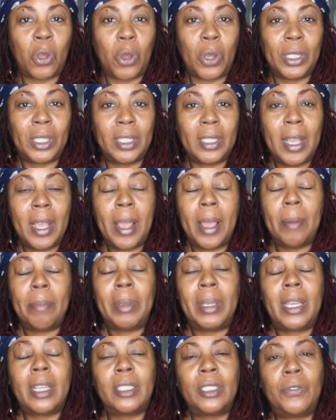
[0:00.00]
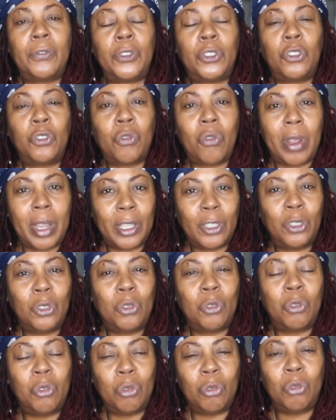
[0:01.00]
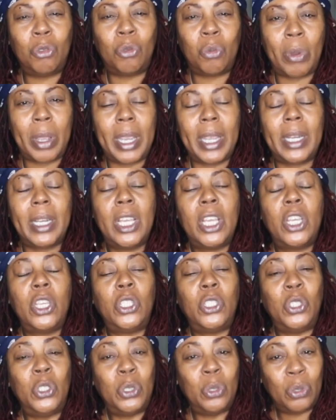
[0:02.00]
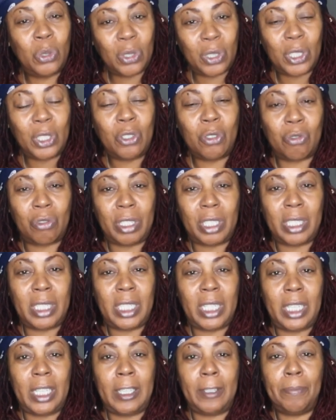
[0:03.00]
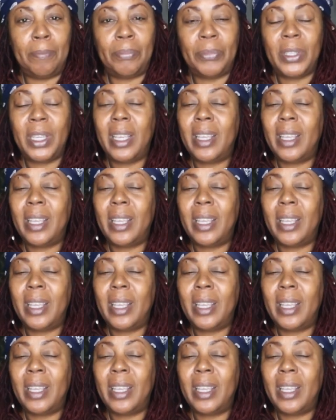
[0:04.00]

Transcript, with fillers: loss, because if you're trying to lose weight using green tea,